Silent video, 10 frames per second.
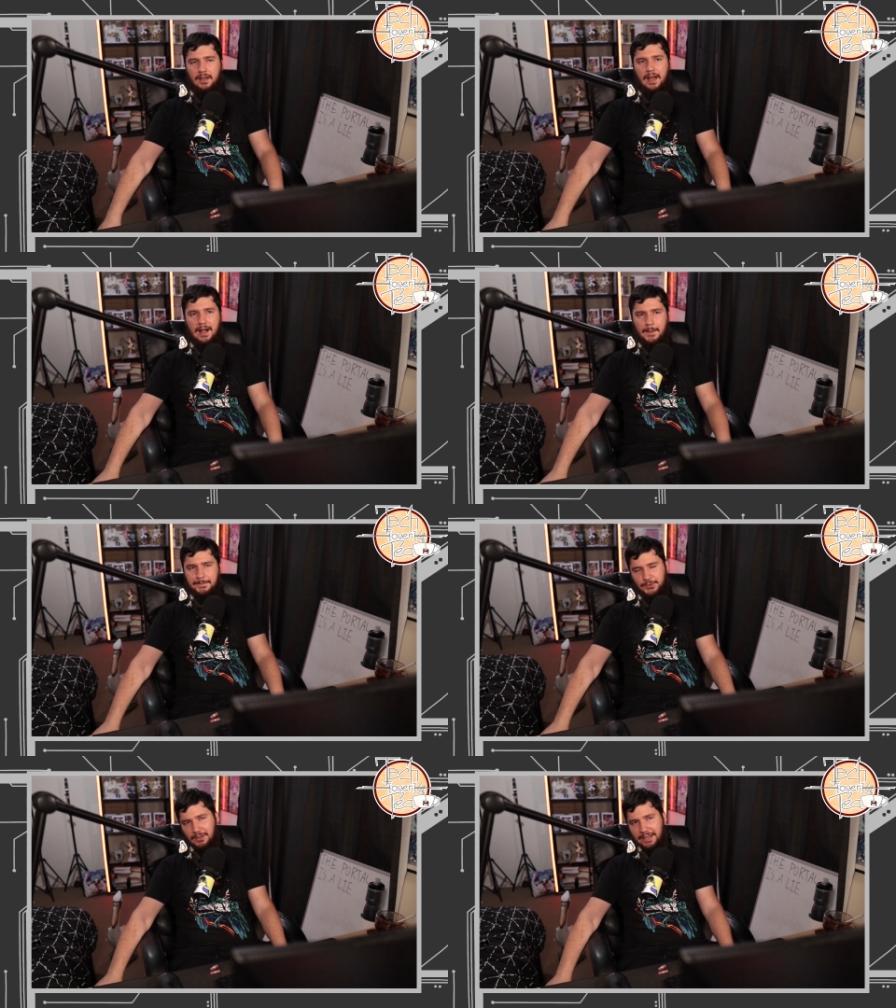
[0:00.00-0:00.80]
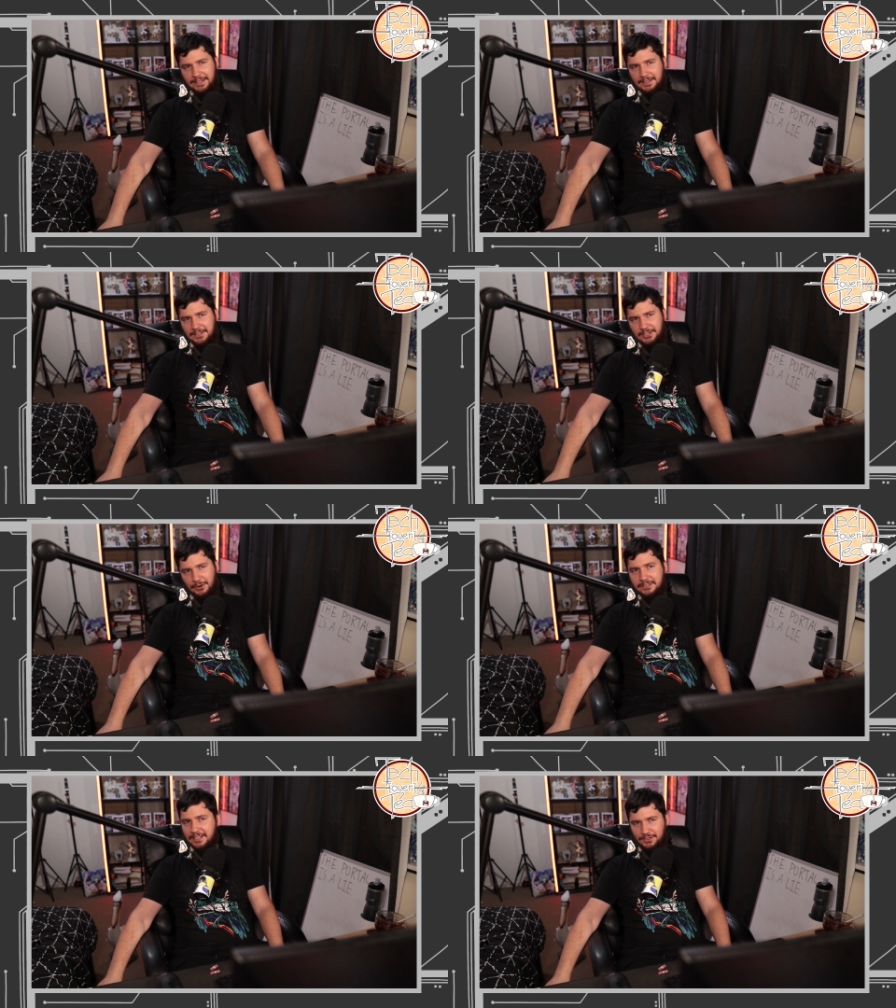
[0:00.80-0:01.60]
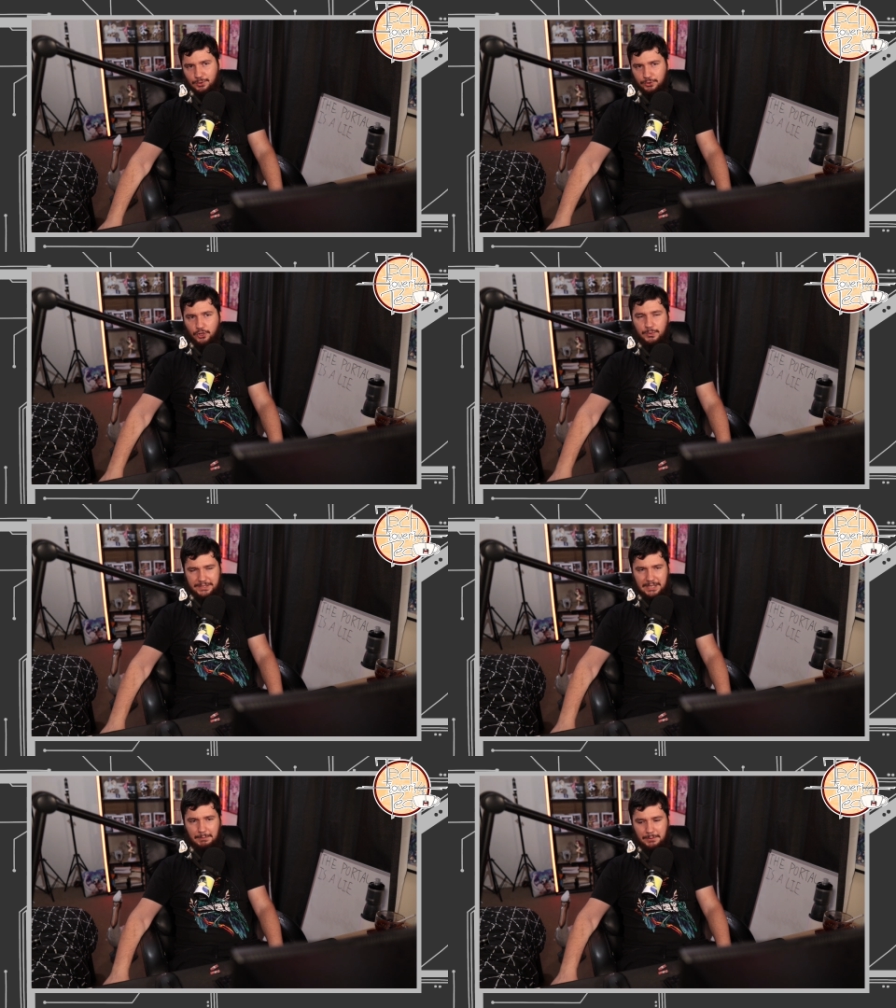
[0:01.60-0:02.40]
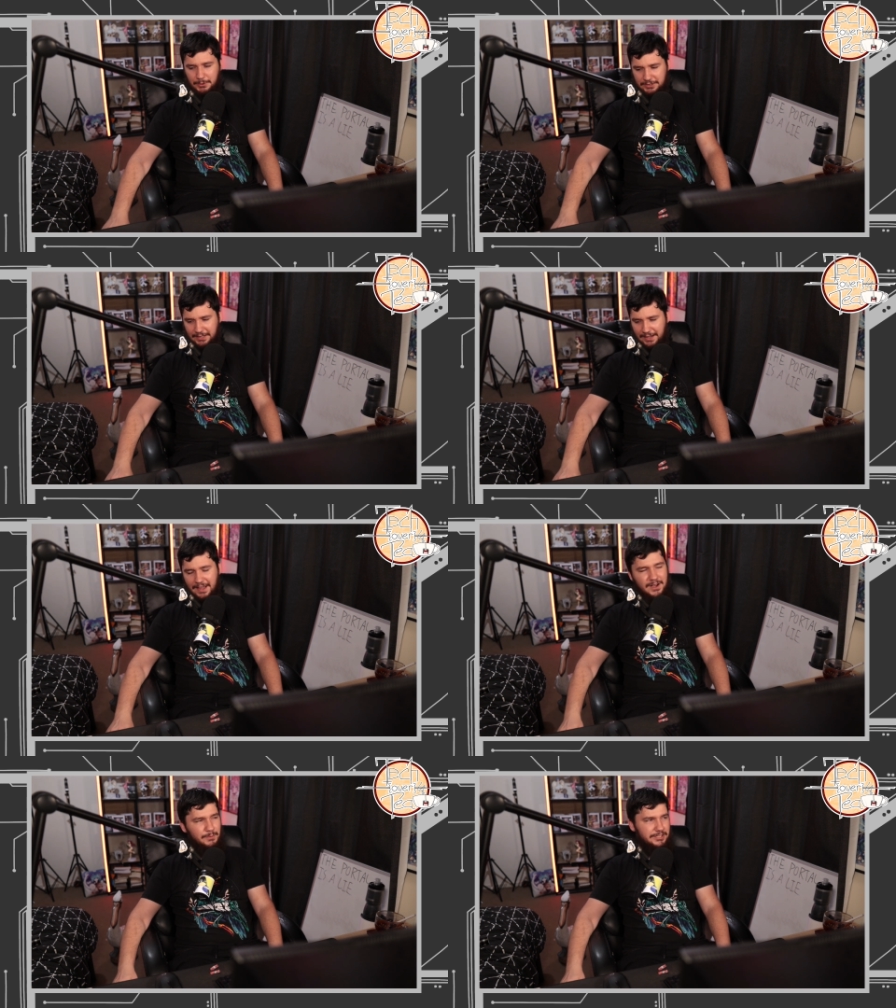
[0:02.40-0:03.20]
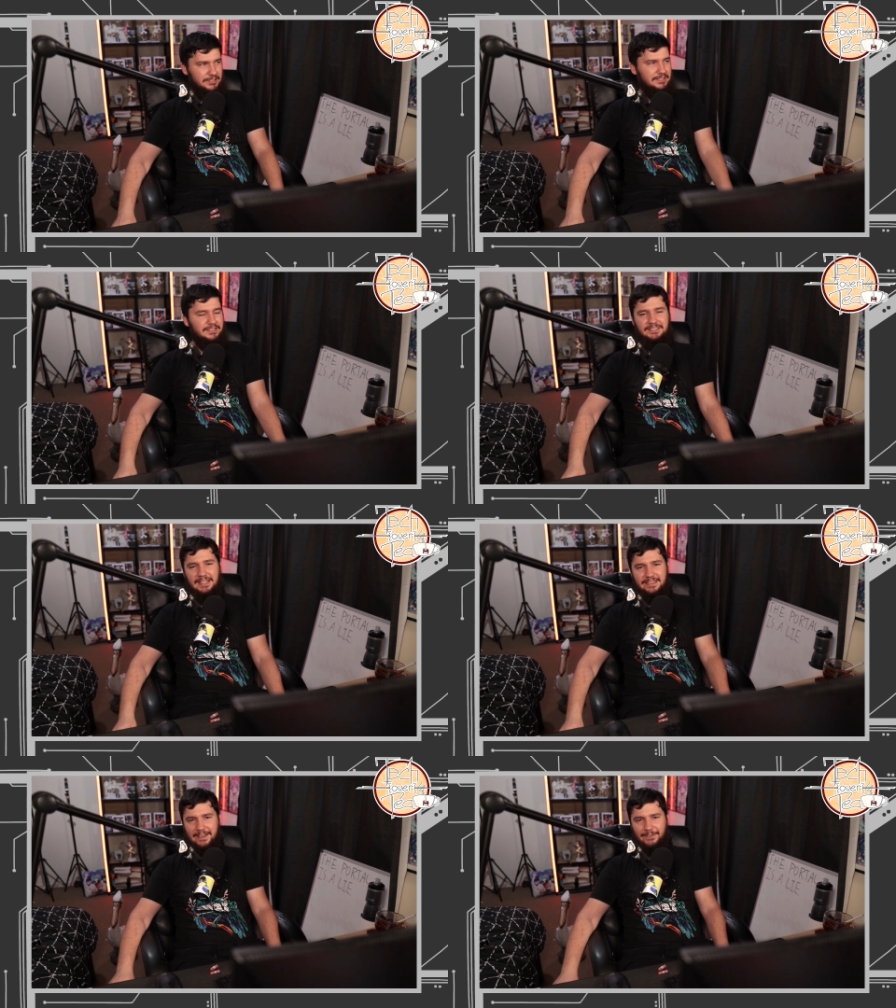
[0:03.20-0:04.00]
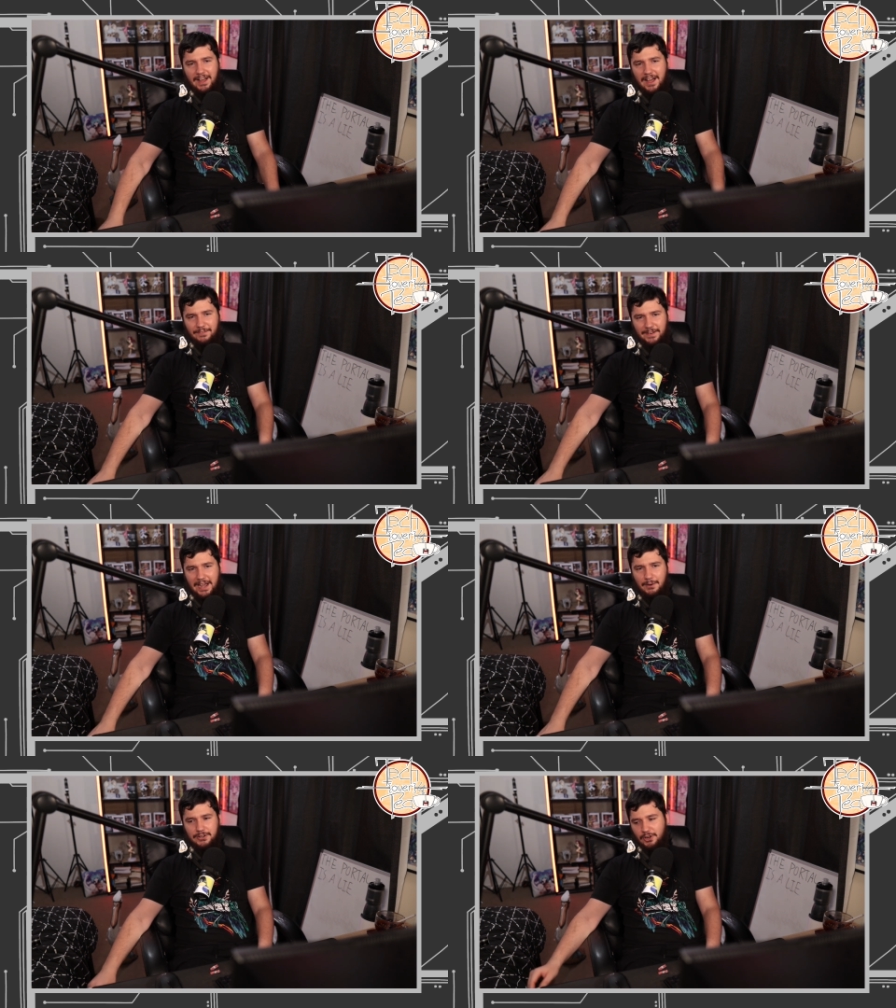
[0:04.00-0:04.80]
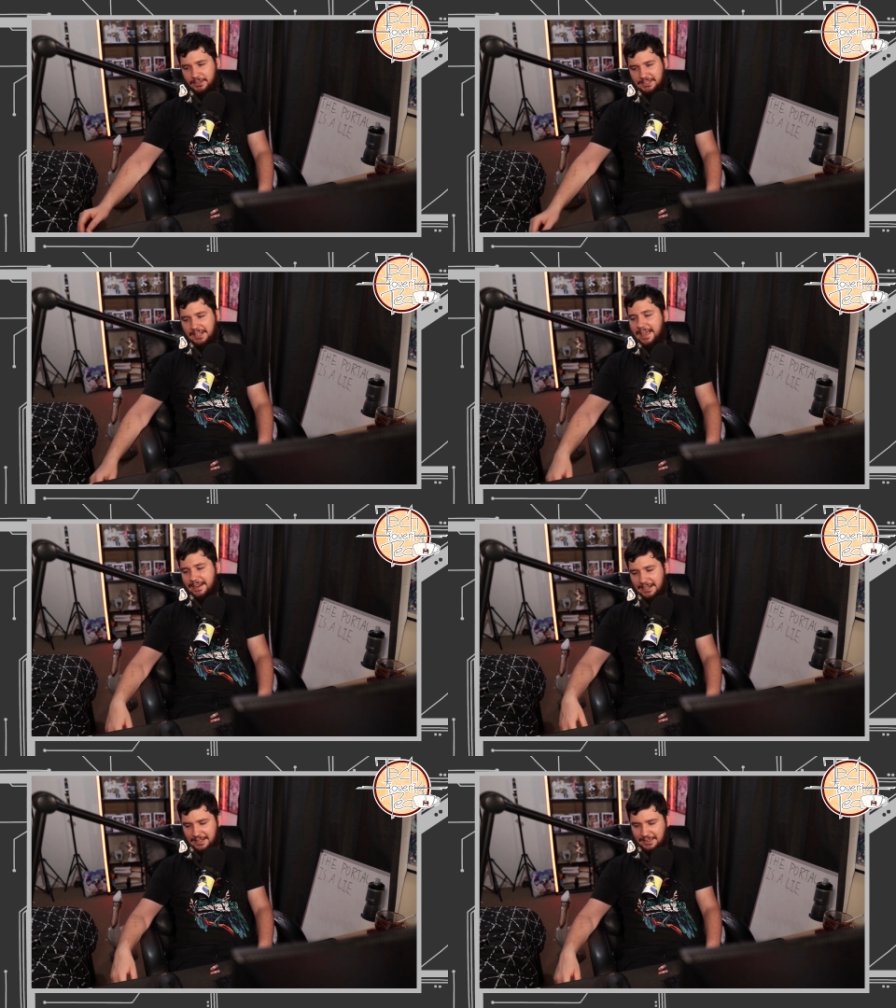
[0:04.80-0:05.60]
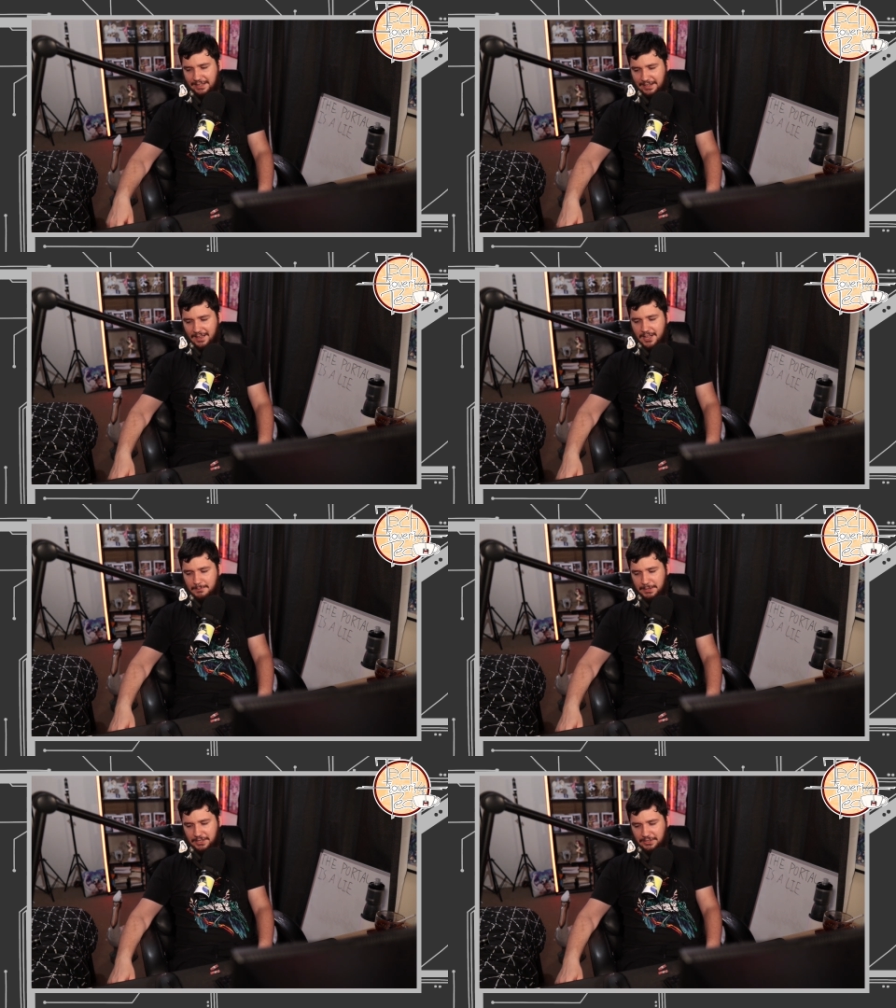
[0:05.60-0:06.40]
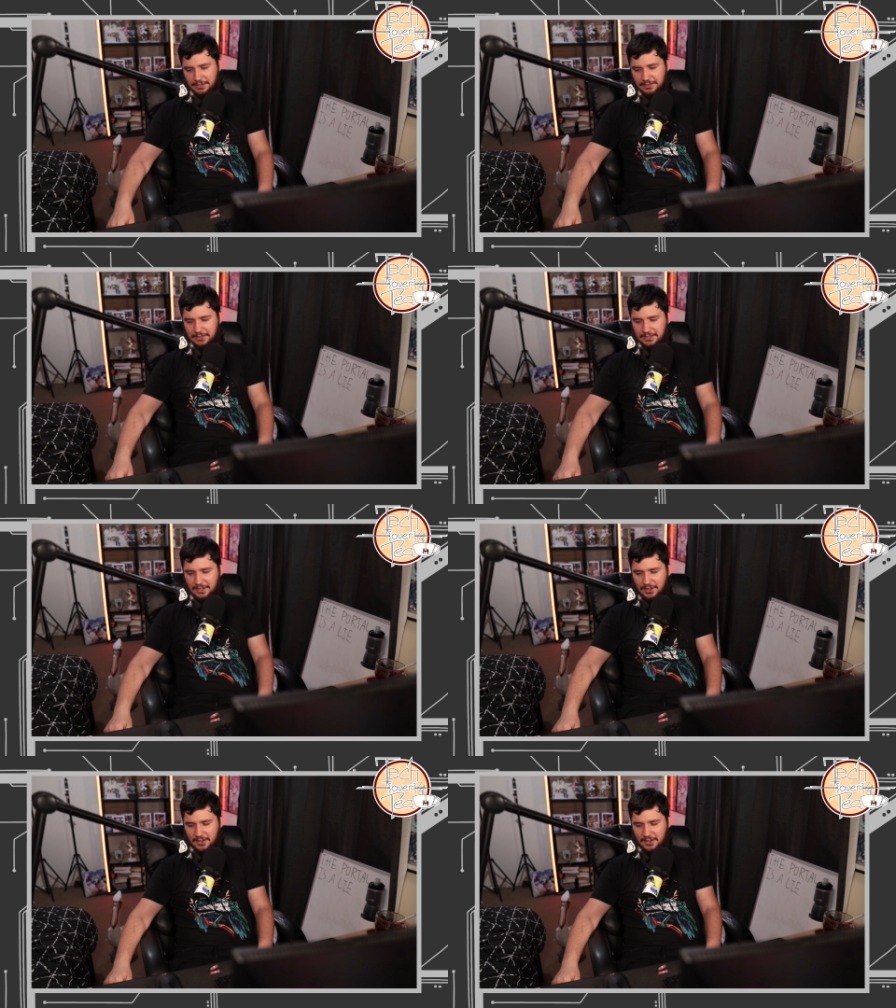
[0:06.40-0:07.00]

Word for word: Um, it's not like, you know, a Discord call with someone where it's like, we just sit there for half an hour not saying anything because